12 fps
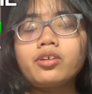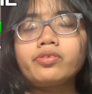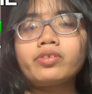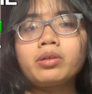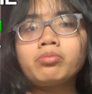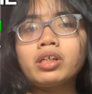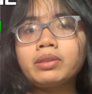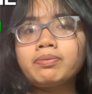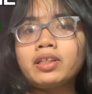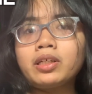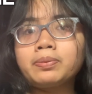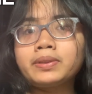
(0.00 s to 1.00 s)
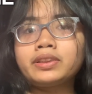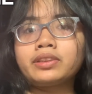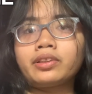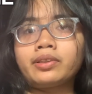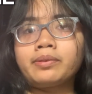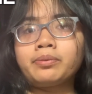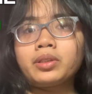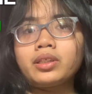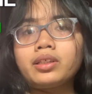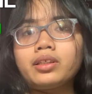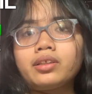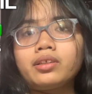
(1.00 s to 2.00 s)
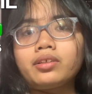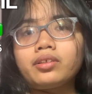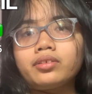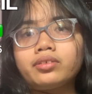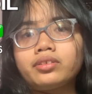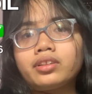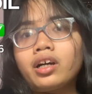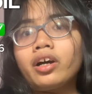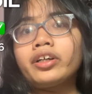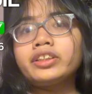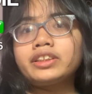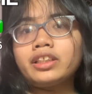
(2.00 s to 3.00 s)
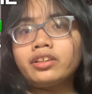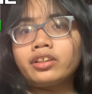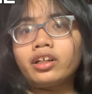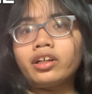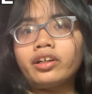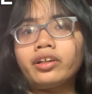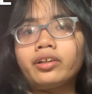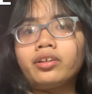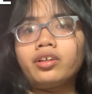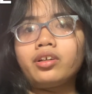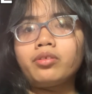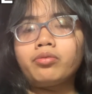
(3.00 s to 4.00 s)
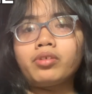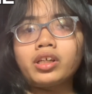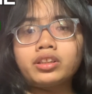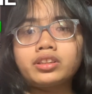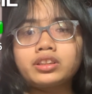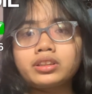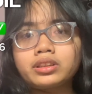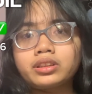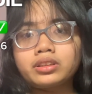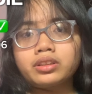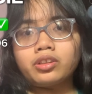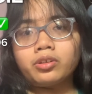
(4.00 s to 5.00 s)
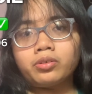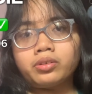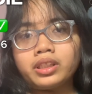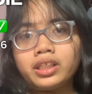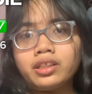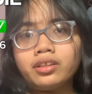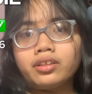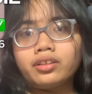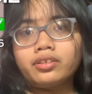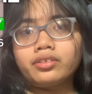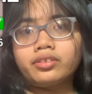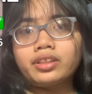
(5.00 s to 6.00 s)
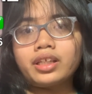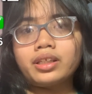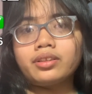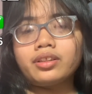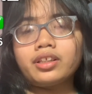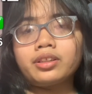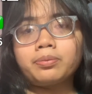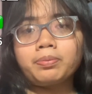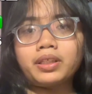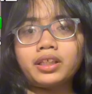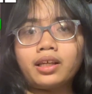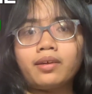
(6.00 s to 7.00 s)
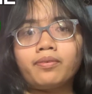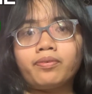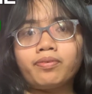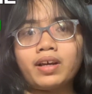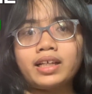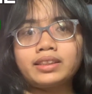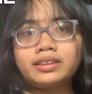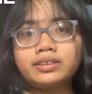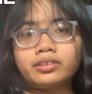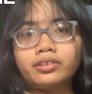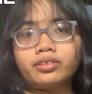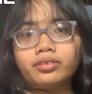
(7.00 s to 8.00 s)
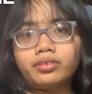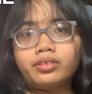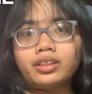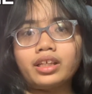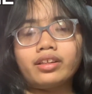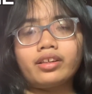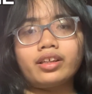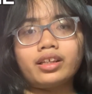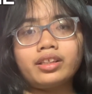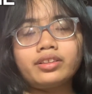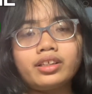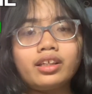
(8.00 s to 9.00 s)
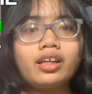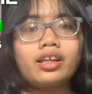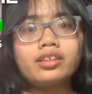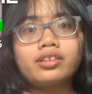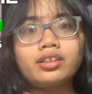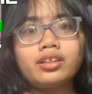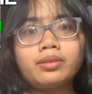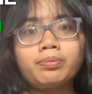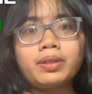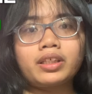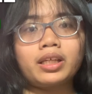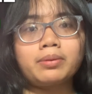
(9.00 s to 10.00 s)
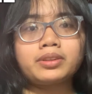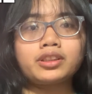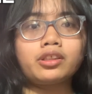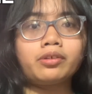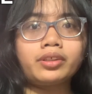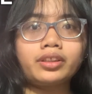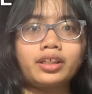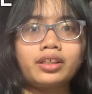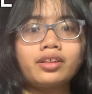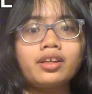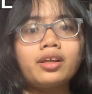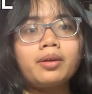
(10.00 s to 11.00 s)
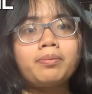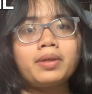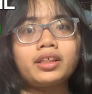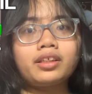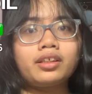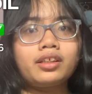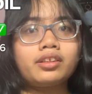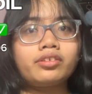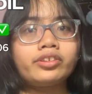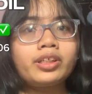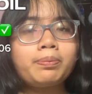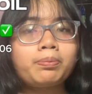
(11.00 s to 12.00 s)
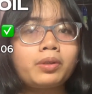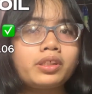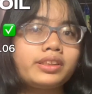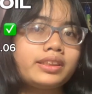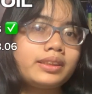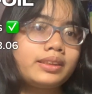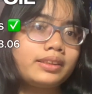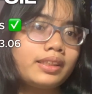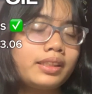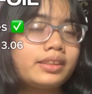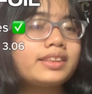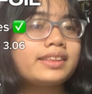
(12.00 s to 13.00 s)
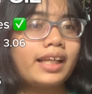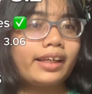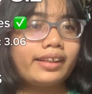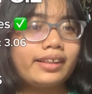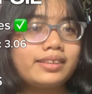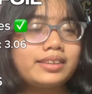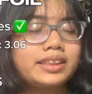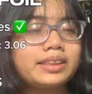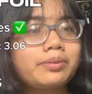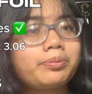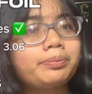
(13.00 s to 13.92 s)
From what we observed, the RC car went slowly, then it became faster, then in the end it became slow again, making it 3.6 seconds.